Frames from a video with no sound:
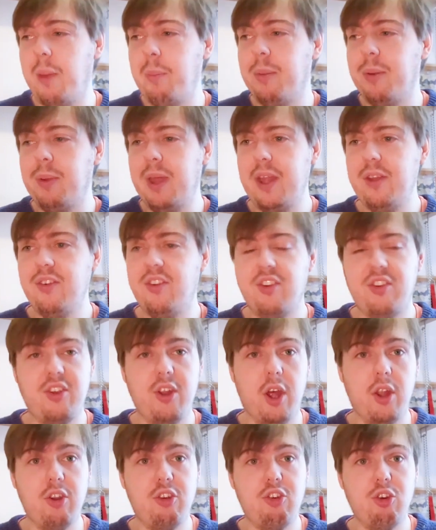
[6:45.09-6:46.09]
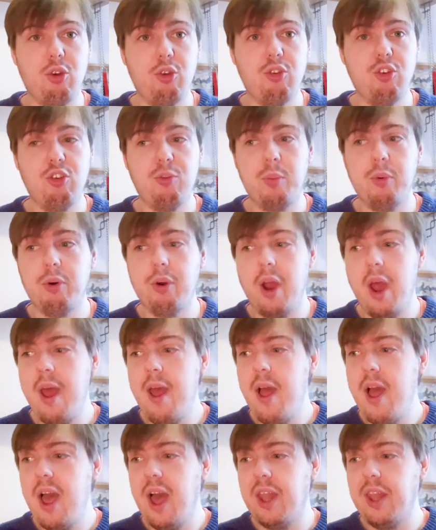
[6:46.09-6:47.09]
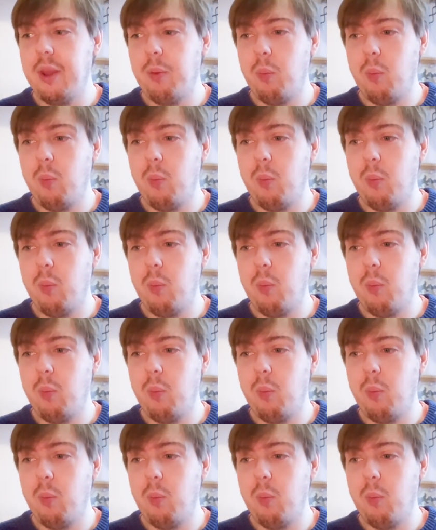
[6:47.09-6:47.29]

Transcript: I planned to start the children's book, and